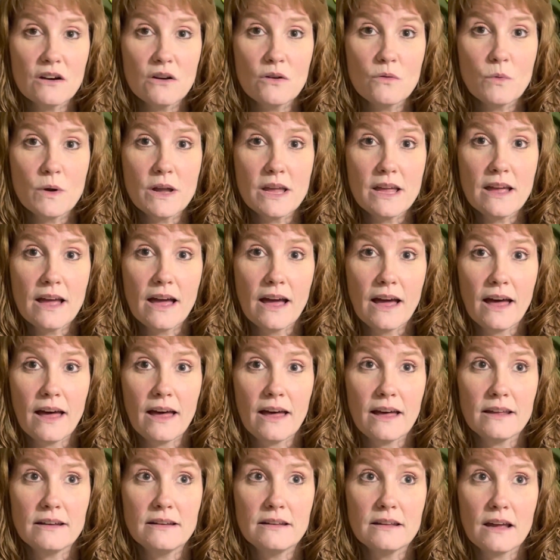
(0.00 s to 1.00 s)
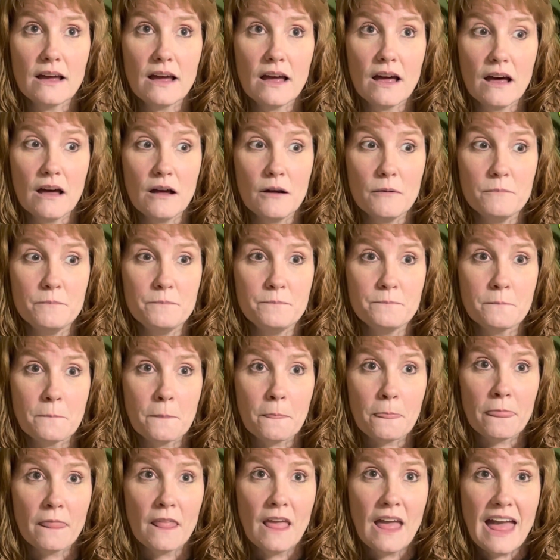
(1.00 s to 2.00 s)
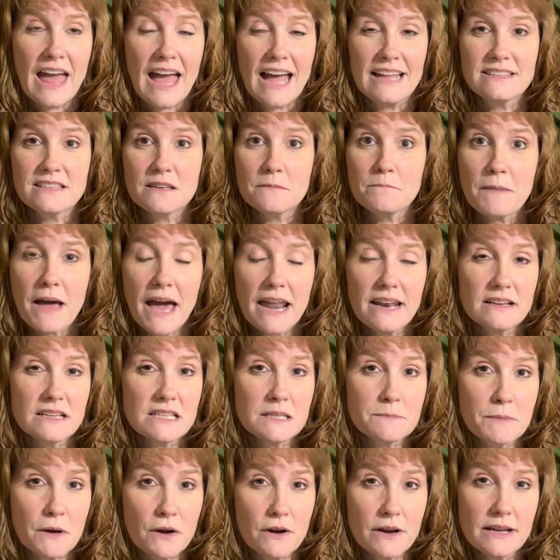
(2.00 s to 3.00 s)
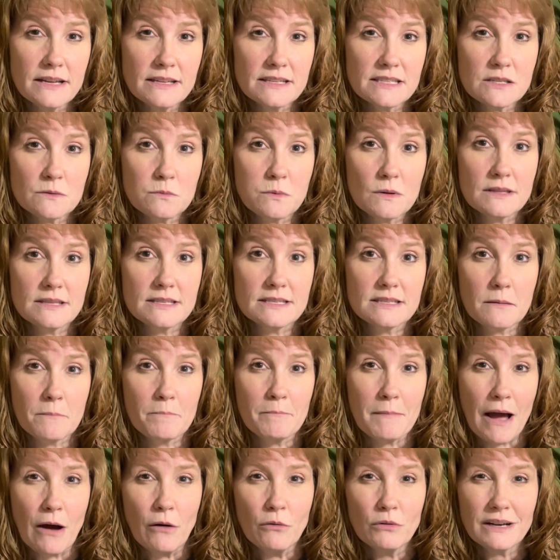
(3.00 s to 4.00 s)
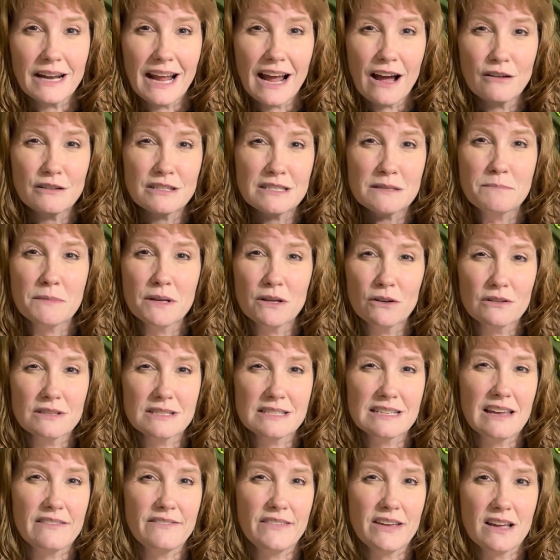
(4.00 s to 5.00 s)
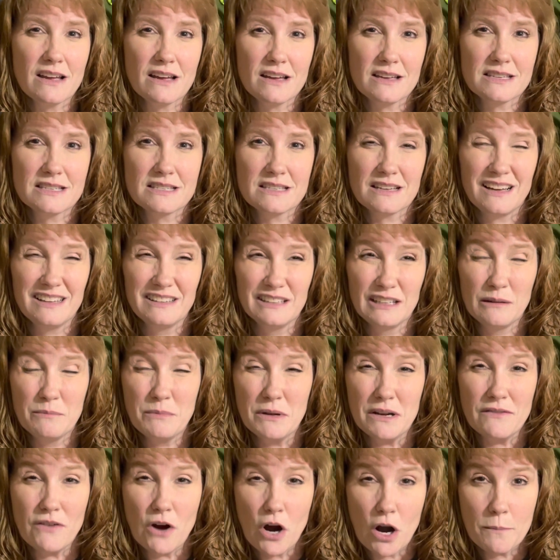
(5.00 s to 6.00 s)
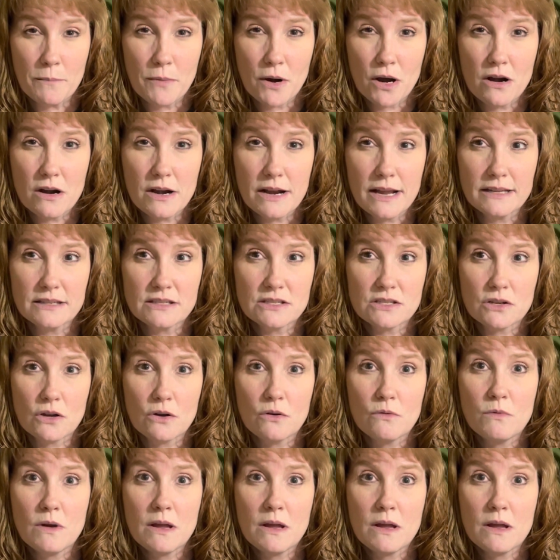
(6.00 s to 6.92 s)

We had some bad experience with some Mountain House meals giving us a little bit of heartburn, and so we